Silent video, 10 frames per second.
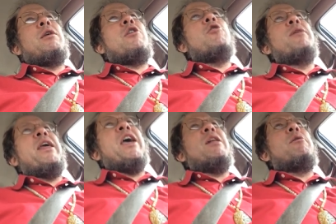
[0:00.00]
the
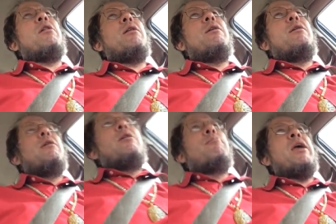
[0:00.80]
human animal,
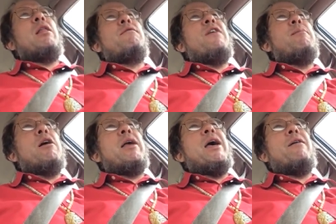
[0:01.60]
male and
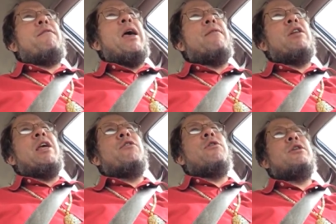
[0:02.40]
female, have, have
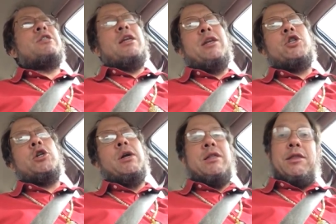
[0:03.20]
an interest in
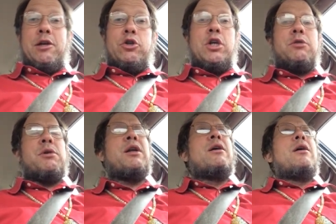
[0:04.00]
ensuring that their
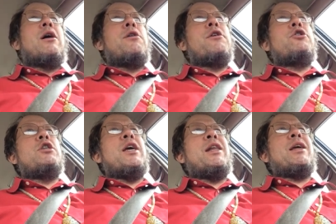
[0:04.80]
children are their
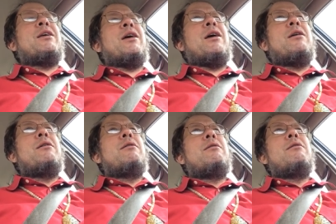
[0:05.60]
genetic uh,
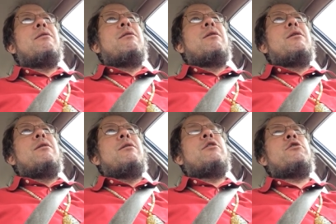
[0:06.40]

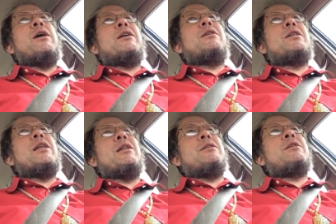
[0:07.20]
direct
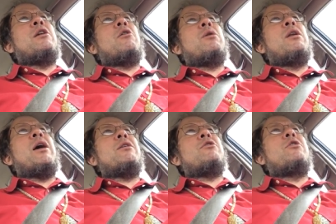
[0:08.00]
descendants, you know, and
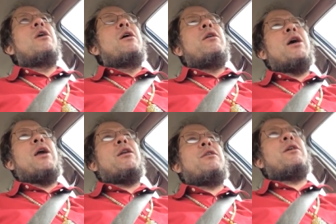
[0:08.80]
not,
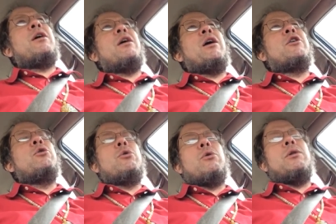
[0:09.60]
not uh, a
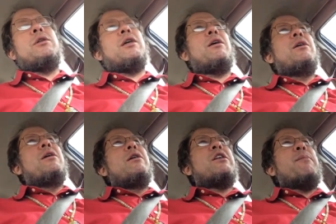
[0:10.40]
cuckold uh,
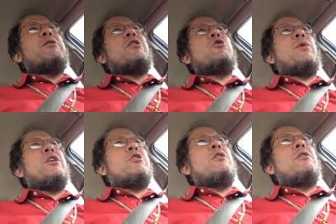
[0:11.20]
type of
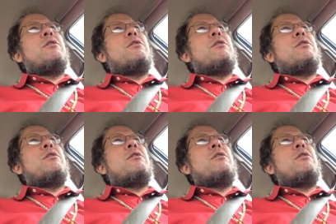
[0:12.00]
situation